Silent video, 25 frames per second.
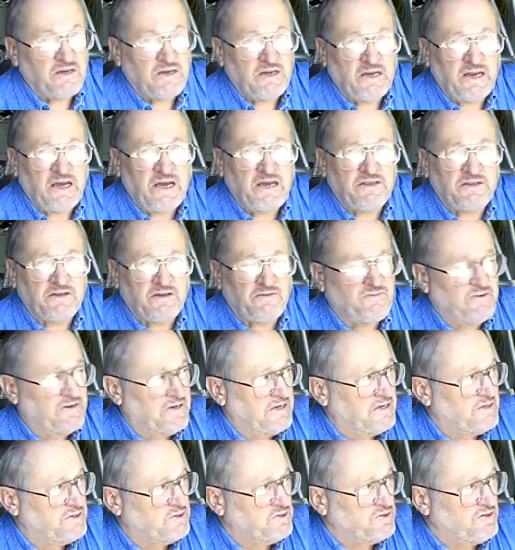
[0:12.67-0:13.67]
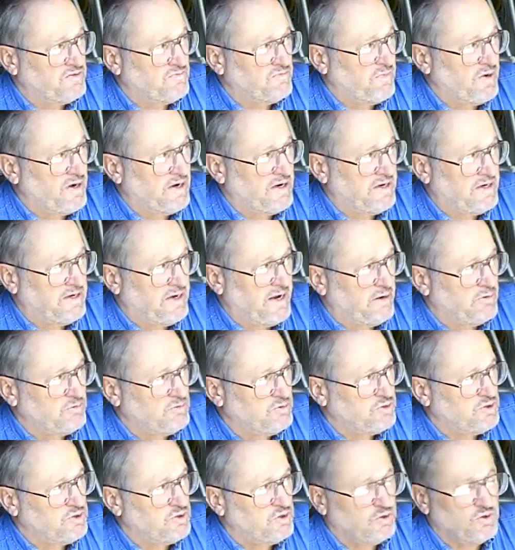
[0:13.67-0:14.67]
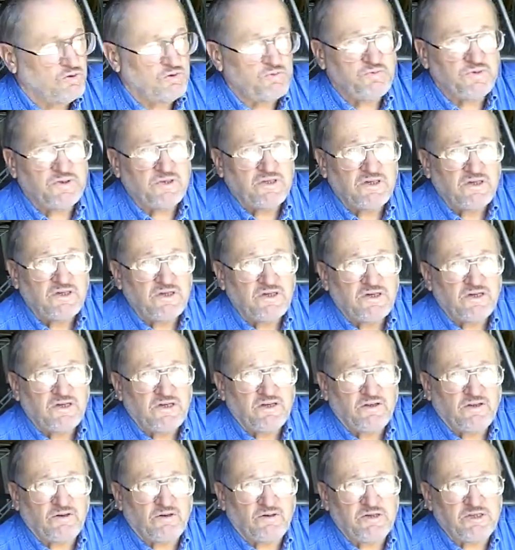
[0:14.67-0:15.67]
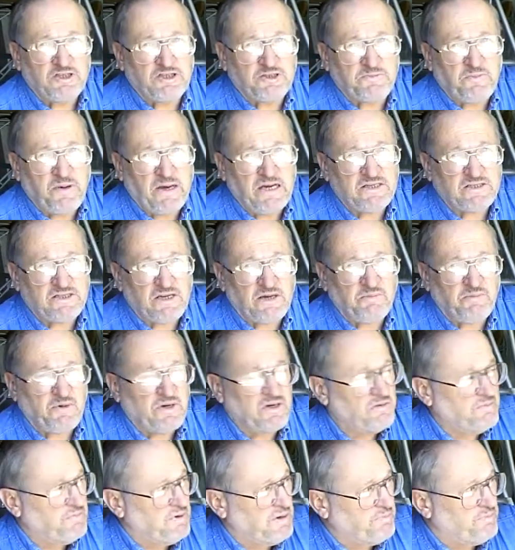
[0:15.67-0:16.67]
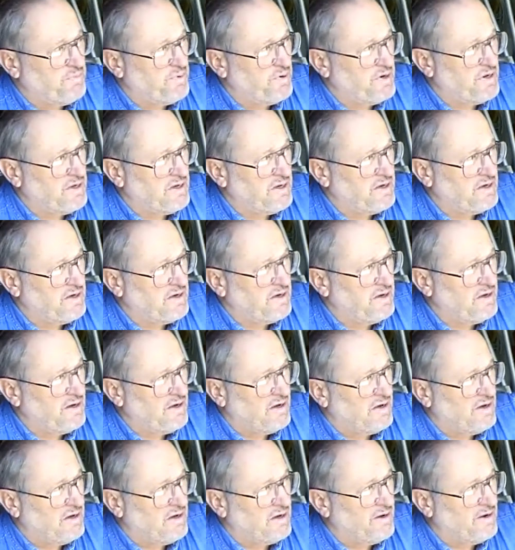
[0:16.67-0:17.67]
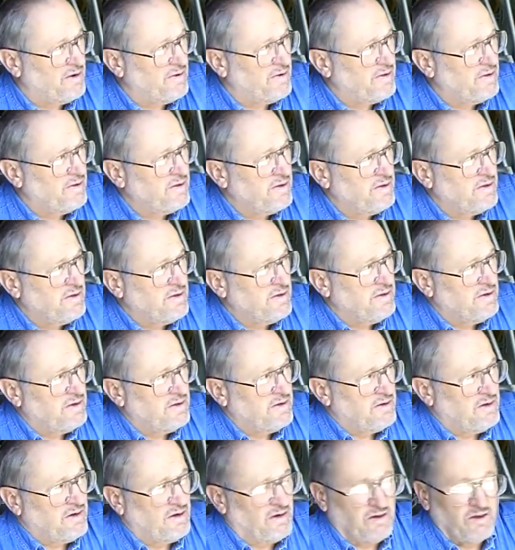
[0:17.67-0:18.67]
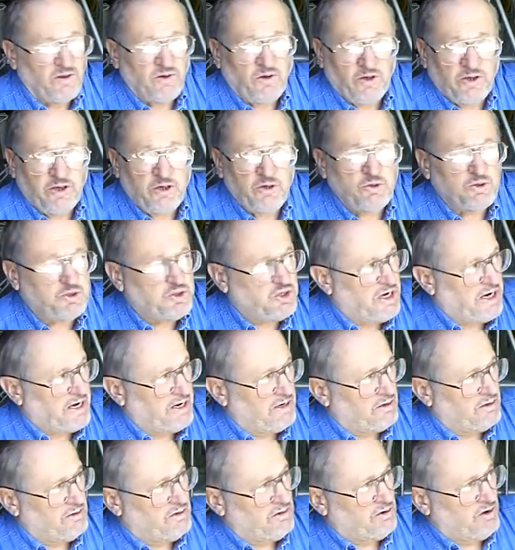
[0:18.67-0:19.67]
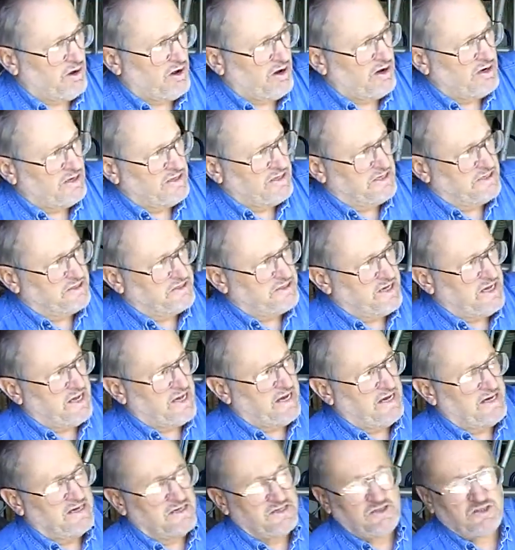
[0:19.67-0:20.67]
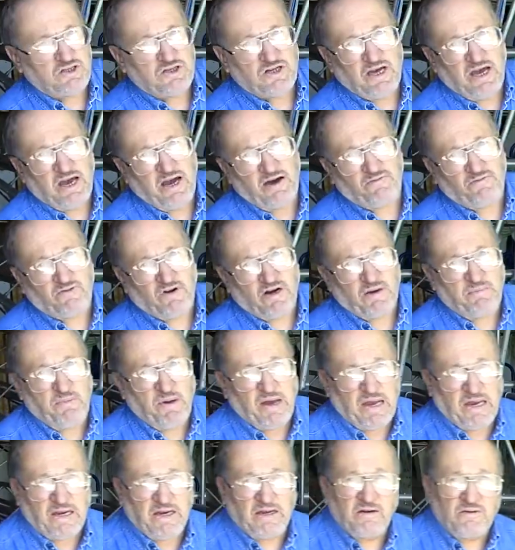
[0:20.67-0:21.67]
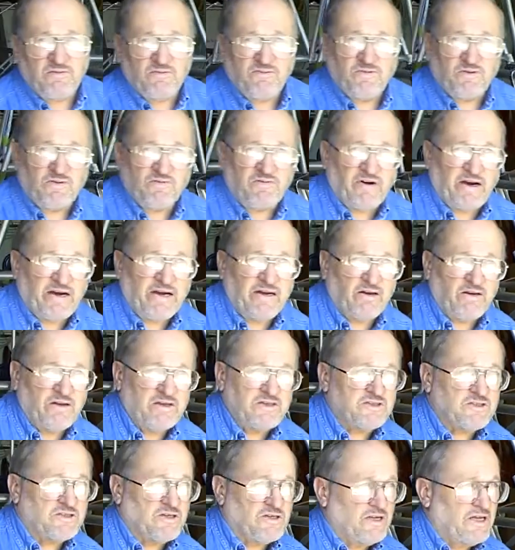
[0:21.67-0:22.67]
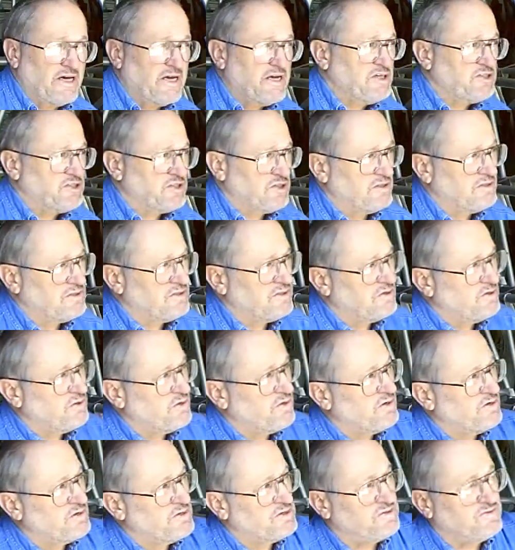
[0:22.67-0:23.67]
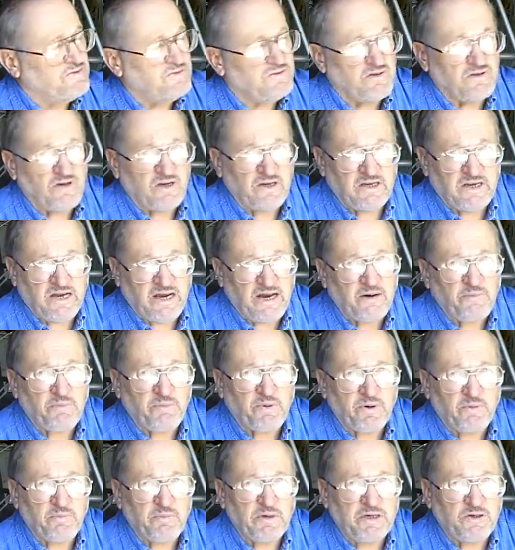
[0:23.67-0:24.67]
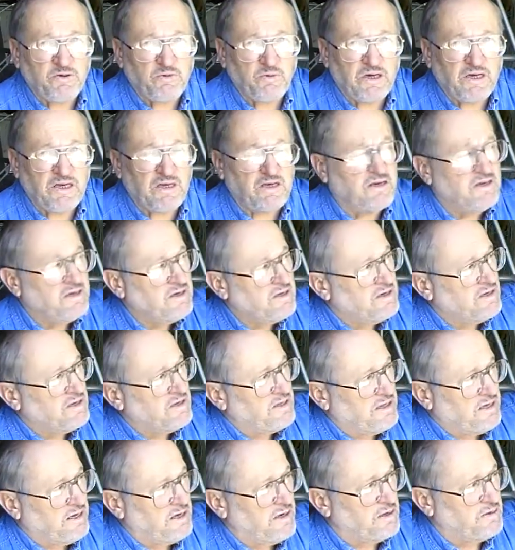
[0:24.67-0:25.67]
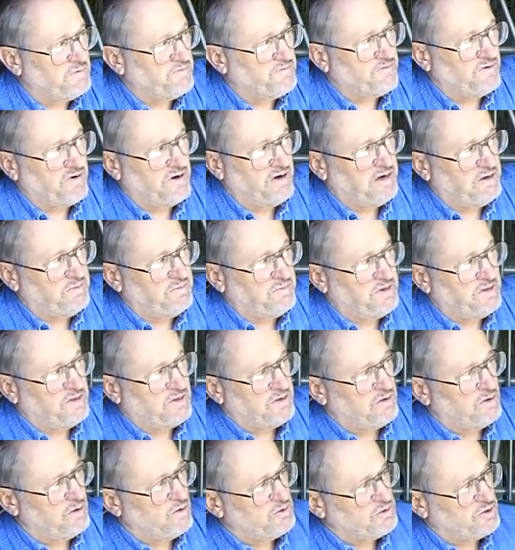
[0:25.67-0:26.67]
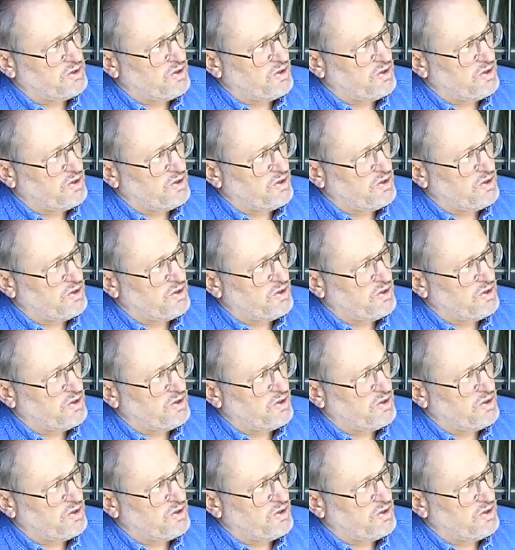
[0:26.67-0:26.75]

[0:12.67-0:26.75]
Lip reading: 1/8 of an inch of my down tubes. There is space. I'm going to be putting a little U-channel along this edge after I paint it for final installation, so there's a damper between the airframe and the nose